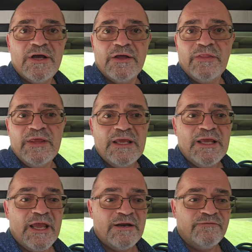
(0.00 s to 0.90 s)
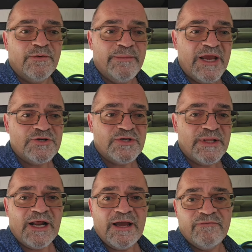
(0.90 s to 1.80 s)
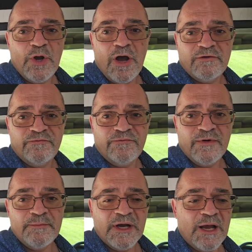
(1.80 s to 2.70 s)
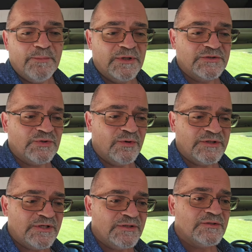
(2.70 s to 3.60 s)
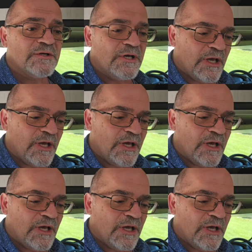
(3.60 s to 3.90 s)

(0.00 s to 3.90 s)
the information that I've gotten from a couple of sources,